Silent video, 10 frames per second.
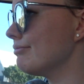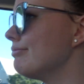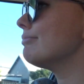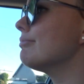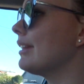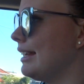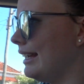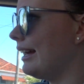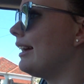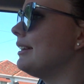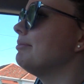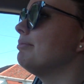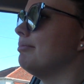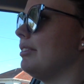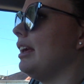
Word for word: No. Yeah. Yeah?